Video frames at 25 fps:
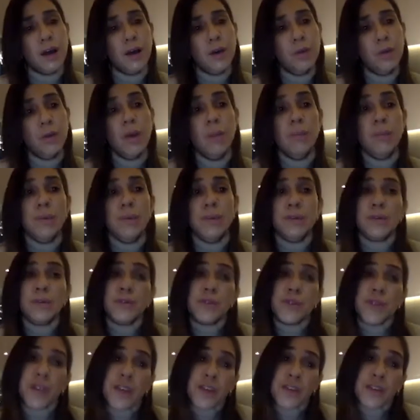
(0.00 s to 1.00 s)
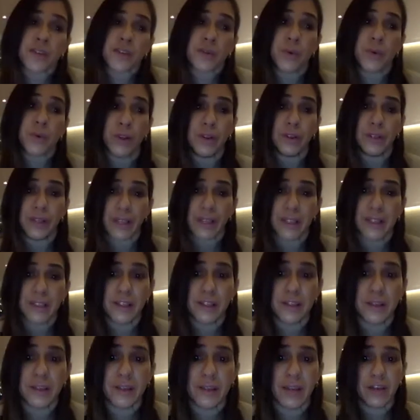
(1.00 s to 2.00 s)
weapon to change the world is
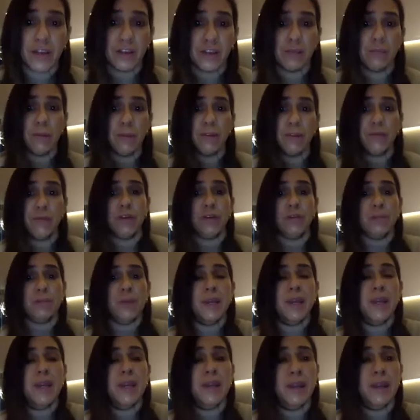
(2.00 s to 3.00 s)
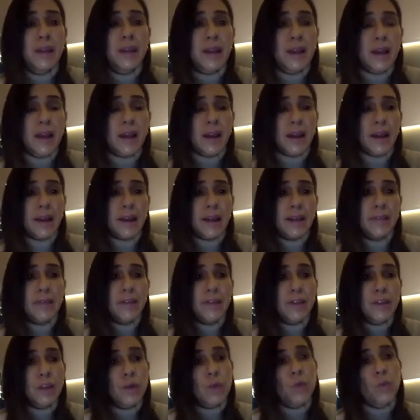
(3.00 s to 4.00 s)
education. But for me,
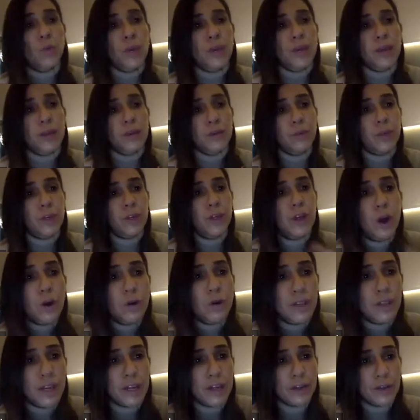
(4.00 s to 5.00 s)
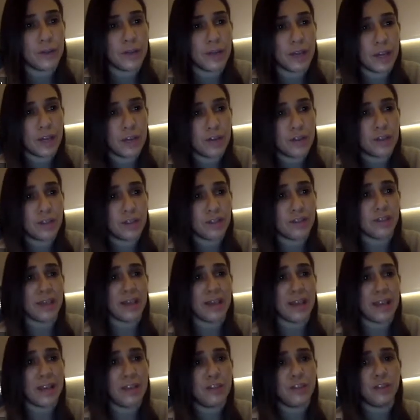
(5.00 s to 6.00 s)
even though we know that education is
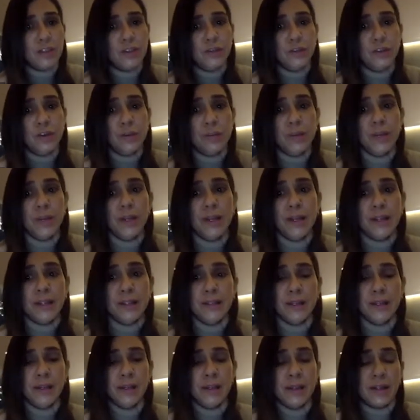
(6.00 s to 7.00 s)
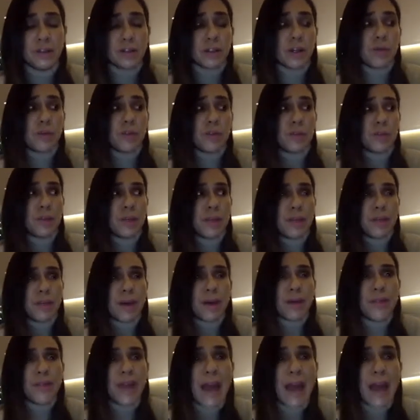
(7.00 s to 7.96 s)
the answer, for me, it has always been about the